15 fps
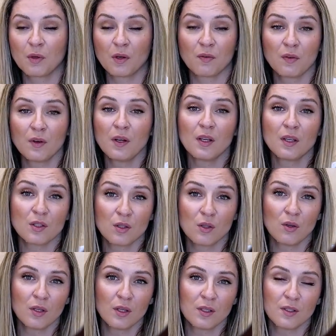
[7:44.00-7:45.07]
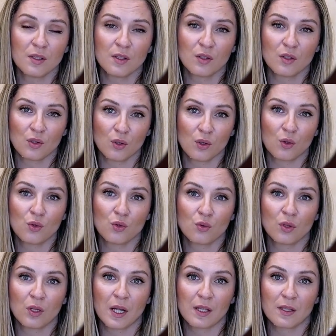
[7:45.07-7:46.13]
prefer, as long as it is close
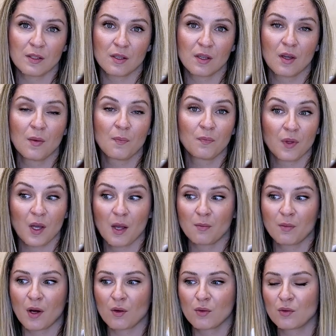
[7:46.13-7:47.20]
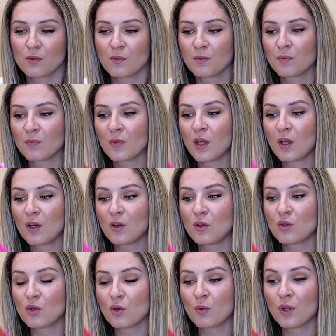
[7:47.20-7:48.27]
to client's eyebrows.
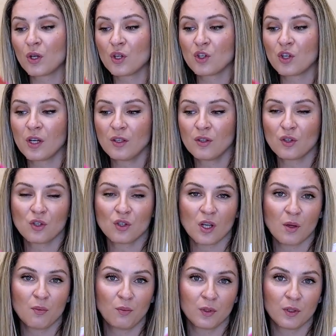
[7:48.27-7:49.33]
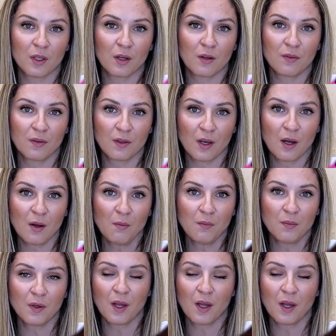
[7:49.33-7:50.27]
So we're gonna check the shape with the PhiApp,